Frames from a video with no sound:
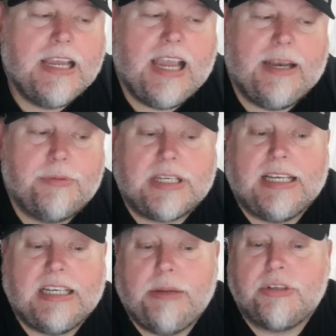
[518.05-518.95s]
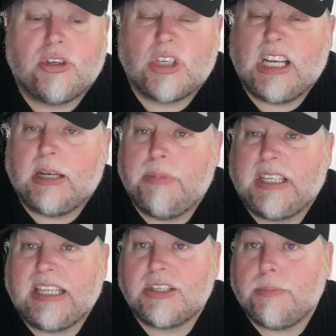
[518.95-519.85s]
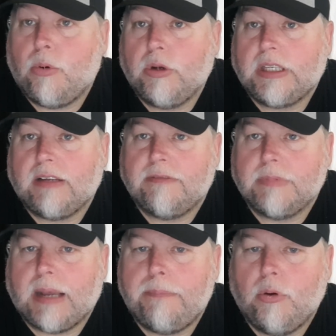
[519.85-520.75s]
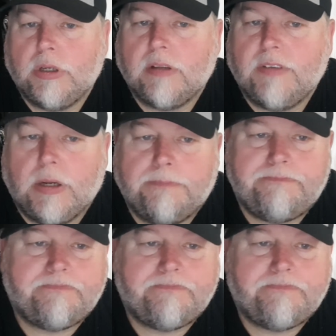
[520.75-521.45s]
And it was just a little bit disappointing from that point of view.